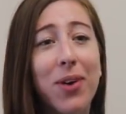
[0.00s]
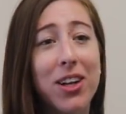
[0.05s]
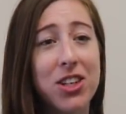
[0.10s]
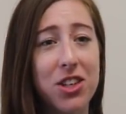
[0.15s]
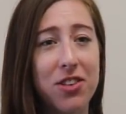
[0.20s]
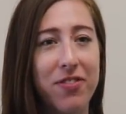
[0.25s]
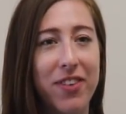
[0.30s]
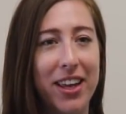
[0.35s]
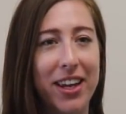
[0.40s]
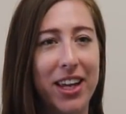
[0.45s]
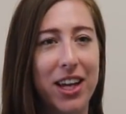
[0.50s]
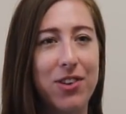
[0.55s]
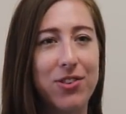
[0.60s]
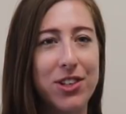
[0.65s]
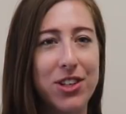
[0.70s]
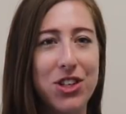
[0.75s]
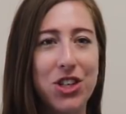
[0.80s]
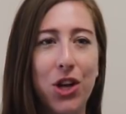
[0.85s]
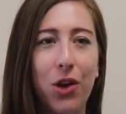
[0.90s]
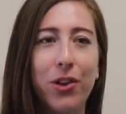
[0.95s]
watch a video
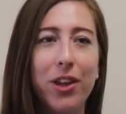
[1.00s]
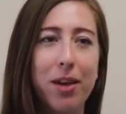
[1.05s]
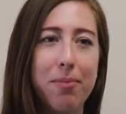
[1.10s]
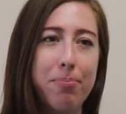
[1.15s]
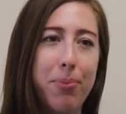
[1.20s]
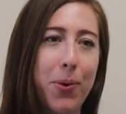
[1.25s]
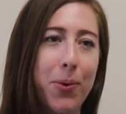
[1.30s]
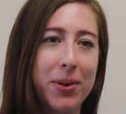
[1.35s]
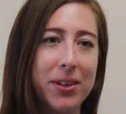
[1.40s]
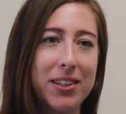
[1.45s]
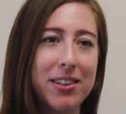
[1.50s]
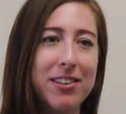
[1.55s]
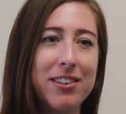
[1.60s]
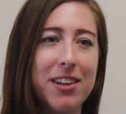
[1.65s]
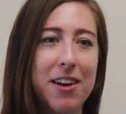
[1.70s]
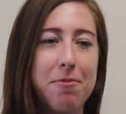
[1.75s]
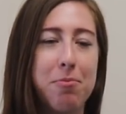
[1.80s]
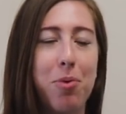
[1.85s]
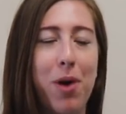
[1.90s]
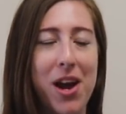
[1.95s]
to show the importance
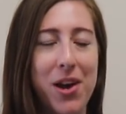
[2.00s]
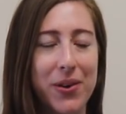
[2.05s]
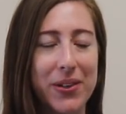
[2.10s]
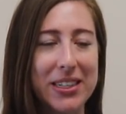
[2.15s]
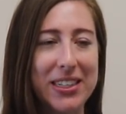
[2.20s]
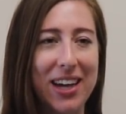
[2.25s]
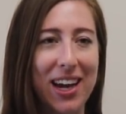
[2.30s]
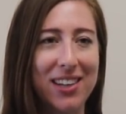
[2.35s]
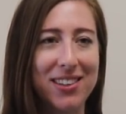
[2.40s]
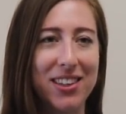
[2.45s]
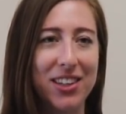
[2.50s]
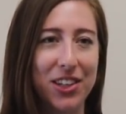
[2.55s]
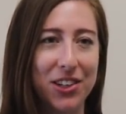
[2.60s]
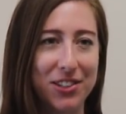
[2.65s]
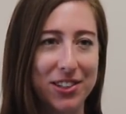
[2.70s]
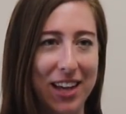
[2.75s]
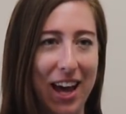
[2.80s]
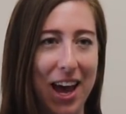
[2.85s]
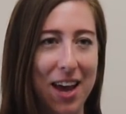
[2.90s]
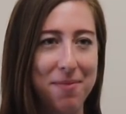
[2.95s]
of prioritizing
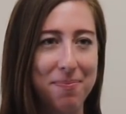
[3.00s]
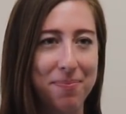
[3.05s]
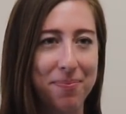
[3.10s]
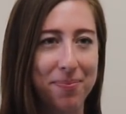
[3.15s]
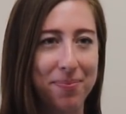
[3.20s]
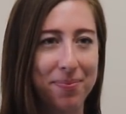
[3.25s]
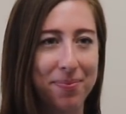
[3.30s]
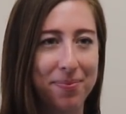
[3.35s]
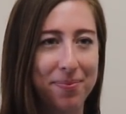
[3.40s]
your time.